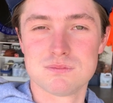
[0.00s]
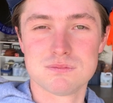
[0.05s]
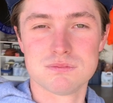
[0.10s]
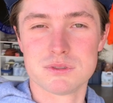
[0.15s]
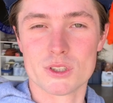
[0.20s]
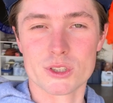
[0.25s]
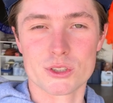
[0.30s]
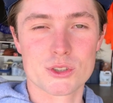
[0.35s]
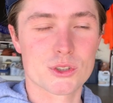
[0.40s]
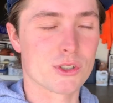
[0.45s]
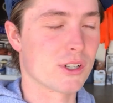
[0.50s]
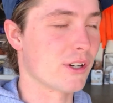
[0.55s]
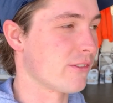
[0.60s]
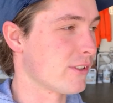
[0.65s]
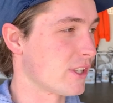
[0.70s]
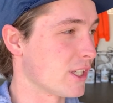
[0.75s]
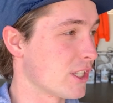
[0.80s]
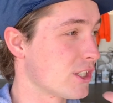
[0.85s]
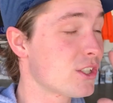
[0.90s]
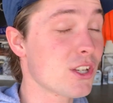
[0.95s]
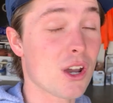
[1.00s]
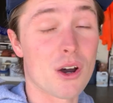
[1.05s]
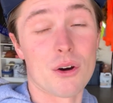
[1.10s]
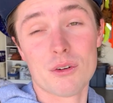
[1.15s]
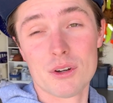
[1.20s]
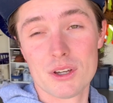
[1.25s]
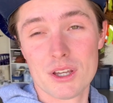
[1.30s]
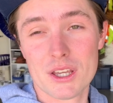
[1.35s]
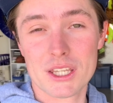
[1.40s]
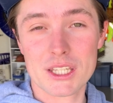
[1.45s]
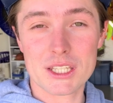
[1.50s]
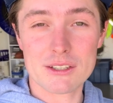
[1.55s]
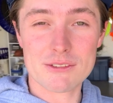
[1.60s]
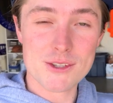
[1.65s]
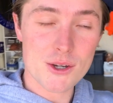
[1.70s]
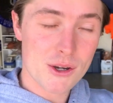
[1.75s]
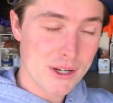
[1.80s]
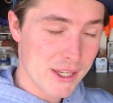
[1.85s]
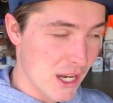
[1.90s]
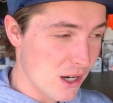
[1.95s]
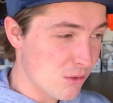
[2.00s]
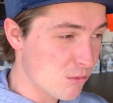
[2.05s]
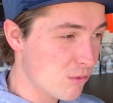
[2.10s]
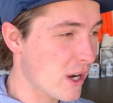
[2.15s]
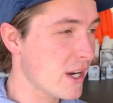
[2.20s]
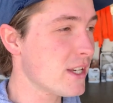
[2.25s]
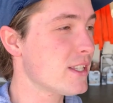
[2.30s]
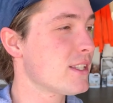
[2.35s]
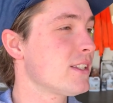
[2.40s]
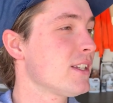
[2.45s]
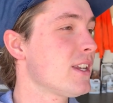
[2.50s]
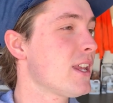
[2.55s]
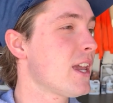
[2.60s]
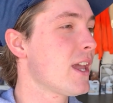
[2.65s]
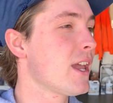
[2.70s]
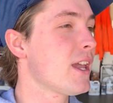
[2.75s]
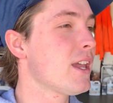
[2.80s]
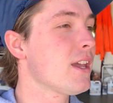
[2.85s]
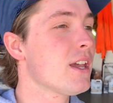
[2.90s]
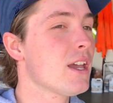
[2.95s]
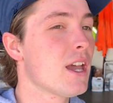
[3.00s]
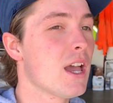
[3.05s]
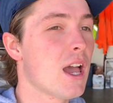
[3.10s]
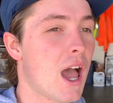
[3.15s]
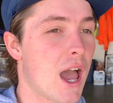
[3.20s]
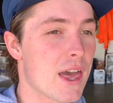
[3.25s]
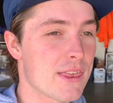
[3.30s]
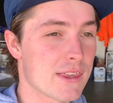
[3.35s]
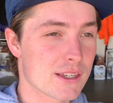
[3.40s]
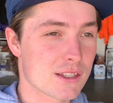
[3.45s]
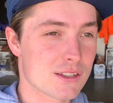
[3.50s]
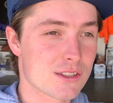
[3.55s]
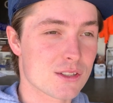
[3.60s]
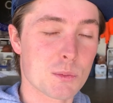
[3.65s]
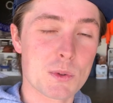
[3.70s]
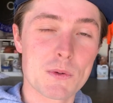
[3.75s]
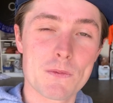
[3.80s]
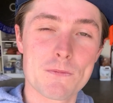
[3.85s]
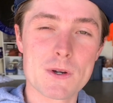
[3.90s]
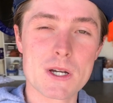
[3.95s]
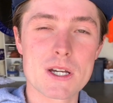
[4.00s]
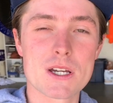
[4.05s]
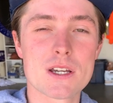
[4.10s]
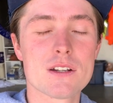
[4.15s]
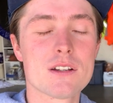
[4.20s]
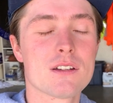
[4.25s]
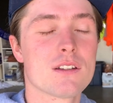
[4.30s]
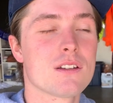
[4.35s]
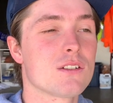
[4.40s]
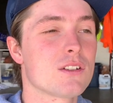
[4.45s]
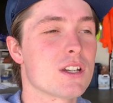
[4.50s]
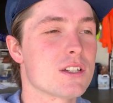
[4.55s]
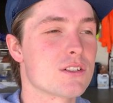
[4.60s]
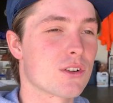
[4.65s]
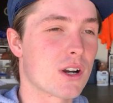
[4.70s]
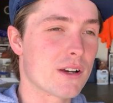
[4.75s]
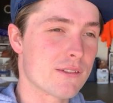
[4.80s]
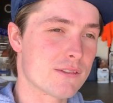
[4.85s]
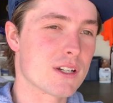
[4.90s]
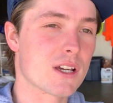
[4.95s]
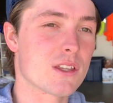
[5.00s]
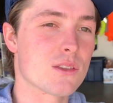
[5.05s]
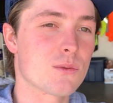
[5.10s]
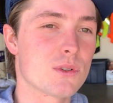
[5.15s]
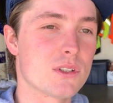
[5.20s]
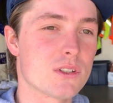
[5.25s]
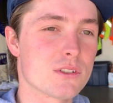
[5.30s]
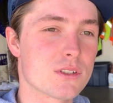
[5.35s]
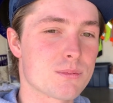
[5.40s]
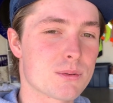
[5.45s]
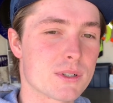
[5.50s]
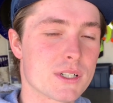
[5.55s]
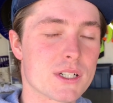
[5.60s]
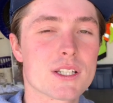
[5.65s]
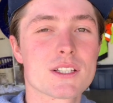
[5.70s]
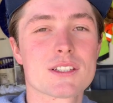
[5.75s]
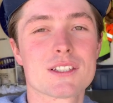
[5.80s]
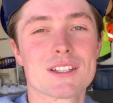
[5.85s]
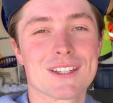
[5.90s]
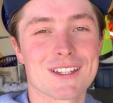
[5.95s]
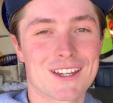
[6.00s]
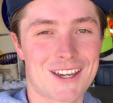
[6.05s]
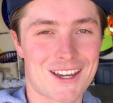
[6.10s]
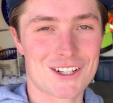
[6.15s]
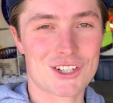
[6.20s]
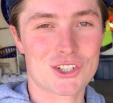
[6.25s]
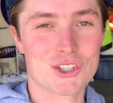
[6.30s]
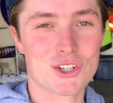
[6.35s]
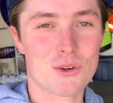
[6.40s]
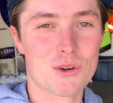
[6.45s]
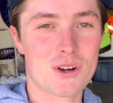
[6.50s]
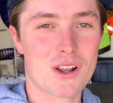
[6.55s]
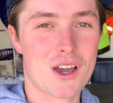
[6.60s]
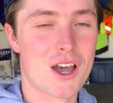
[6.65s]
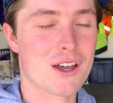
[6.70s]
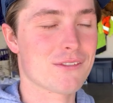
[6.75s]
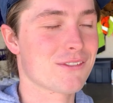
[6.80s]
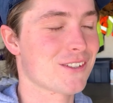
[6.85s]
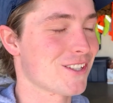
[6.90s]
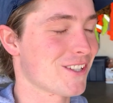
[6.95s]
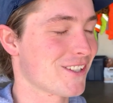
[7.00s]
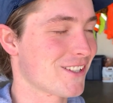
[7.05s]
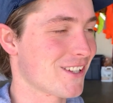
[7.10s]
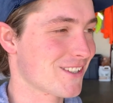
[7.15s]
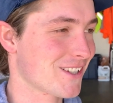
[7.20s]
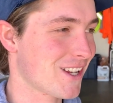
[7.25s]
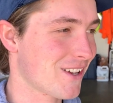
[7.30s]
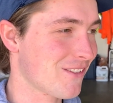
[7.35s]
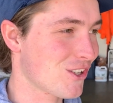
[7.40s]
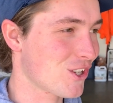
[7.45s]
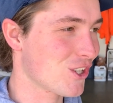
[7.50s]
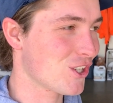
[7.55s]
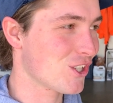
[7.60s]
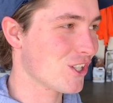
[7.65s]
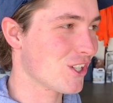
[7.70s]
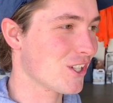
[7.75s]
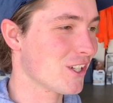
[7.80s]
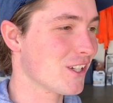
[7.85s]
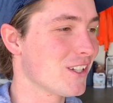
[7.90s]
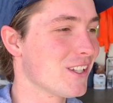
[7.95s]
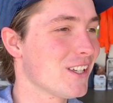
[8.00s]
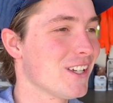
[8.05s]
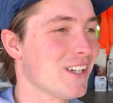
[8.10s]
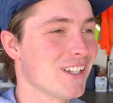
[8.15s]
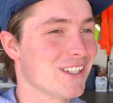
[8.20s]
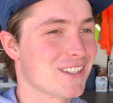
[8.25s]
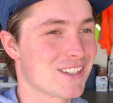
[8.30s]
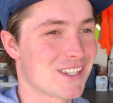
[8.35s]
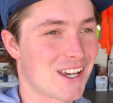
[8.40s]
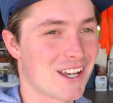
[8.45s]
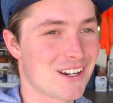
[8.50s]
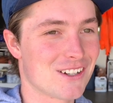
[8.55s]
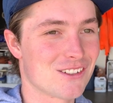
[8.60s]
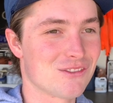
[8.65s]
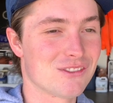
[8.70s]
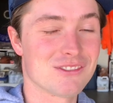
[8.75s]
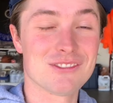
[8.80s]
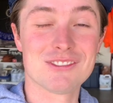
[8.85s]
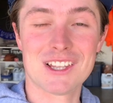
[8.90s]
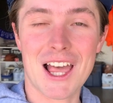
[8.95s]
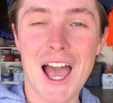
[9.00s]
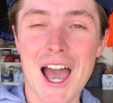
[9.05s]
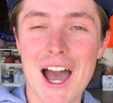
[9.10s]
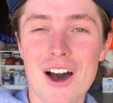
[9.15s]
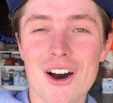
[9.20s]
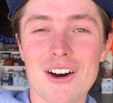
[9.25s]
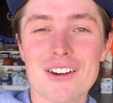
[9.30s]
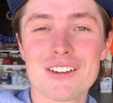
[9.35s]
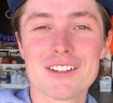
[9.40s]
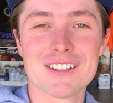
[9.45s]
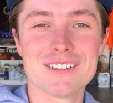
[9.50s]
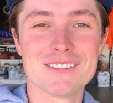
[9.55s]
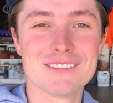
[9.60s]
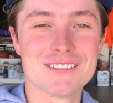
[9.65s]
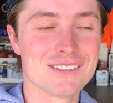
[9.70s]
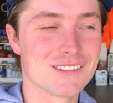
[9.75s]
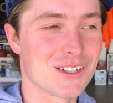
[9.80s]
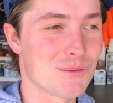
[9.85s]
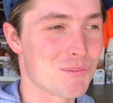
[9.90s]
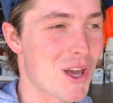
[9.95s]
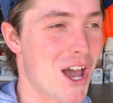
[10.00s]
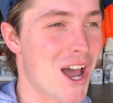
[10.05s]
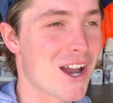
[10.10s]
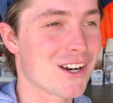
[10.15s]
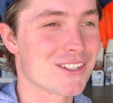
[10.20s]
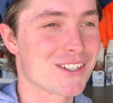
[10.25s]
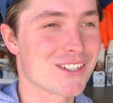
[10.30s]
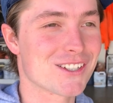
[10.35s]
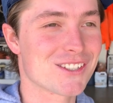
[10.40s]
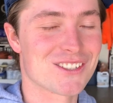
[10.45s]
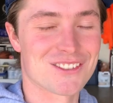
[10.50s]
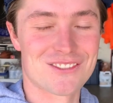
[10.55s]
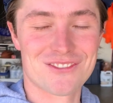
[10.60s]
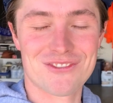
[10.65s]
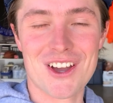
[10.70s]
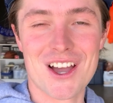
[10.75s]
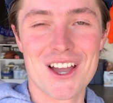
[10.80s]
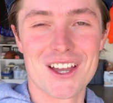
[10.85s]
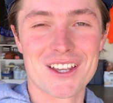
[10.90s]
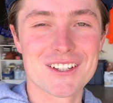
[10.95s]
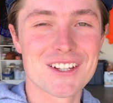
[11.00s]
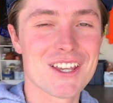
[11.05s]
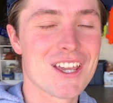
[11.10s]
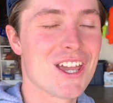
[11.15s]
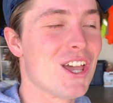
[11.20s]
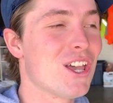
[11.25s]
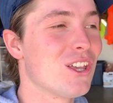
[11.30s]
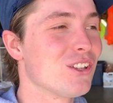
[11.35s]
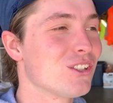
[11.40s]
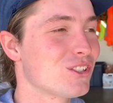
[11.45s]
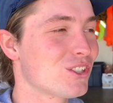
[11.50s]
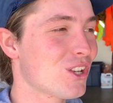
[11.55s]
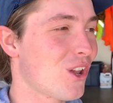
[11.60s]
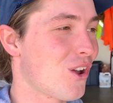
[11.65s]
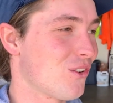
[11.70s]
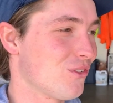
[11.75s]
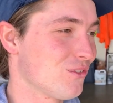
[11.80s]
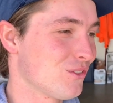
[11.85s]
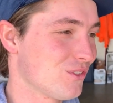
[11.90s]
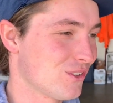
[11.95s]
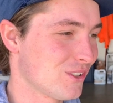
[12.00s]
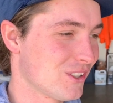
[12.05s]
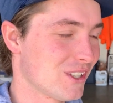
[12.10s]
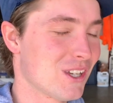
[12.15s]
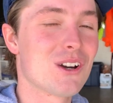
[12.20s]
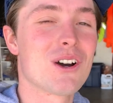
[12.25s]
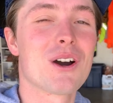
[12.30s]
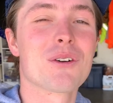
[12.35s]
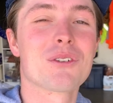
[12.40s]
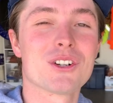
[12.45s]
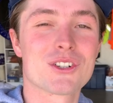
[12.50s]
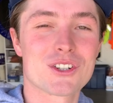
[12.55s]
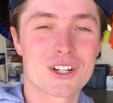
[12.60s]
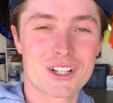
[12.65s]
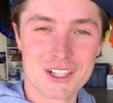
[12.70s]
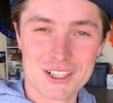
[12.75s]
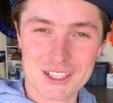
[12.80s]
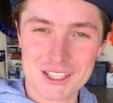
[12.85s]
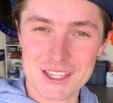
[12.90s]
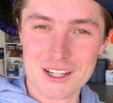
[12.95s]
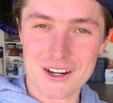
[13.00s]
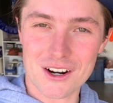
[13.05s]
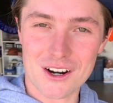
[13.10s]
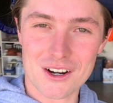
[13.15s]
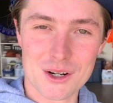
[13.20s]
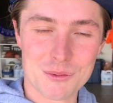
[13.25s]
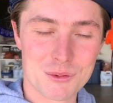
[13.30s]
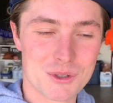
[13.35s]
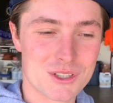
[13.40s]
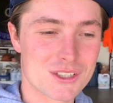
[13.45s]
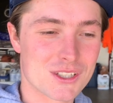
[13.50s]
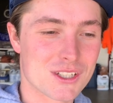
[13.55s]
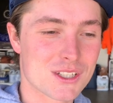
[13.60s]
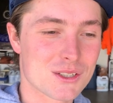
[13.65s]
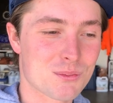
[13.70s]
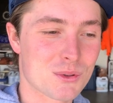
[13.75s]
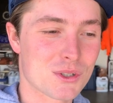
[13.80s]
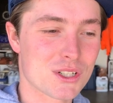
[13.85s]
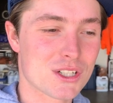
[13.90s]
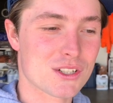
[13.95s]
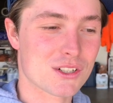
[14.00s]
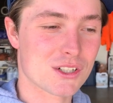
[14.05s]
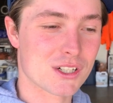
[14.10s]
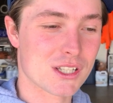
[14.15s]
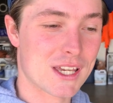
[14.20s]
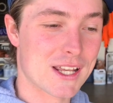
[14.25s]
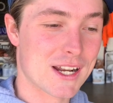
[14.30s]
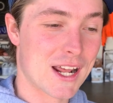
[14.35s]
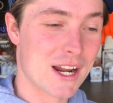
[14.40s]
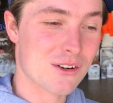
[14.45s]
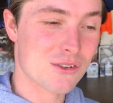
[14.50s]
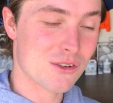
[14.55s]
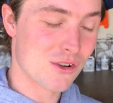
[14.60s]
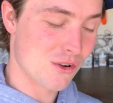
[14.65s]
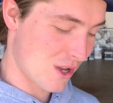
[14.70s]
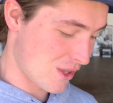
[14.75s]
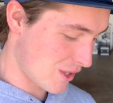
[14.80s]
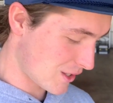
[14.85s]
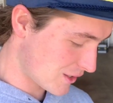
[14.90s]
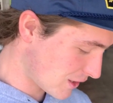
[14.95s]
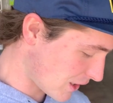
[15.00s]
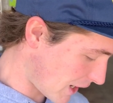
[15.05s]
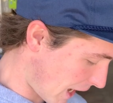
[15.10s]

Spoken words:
destroy everything. So even though I can't race today, I think it'd still be fun to drive it down the Willow Springs and kind of show it off because it doesn't have a hood. It's kind of loud and obnoxious and fun. So I'm gonna try to clean the car up because it is pretty dirty, and I don't know how that's gonna